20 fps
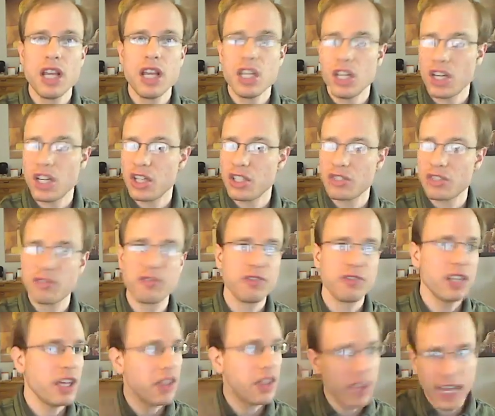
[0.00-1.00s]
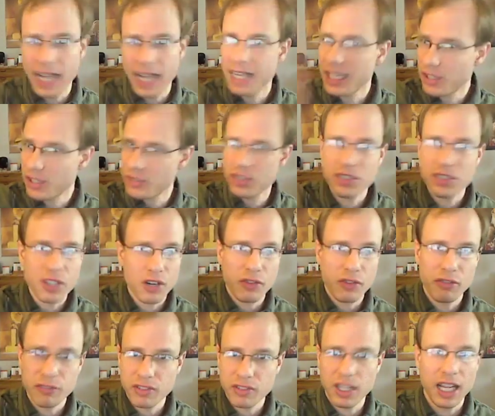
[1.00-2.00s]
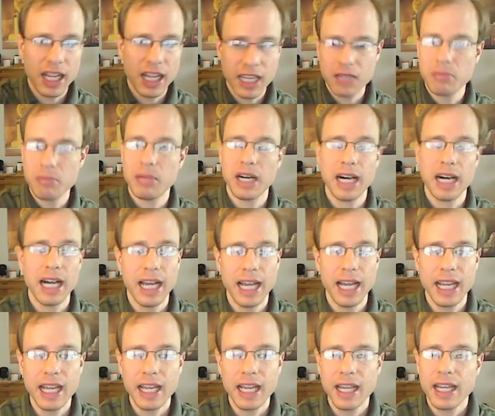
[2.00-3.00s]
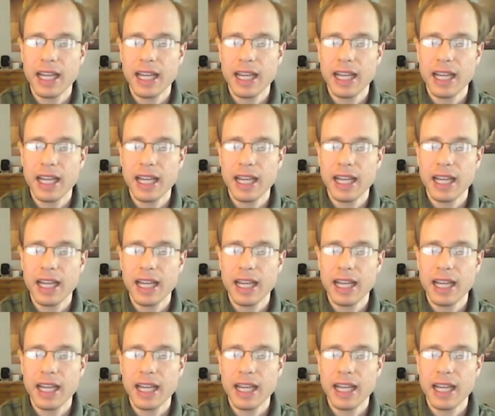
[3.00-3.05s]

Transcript: you can just flick that and it'll just go flying by,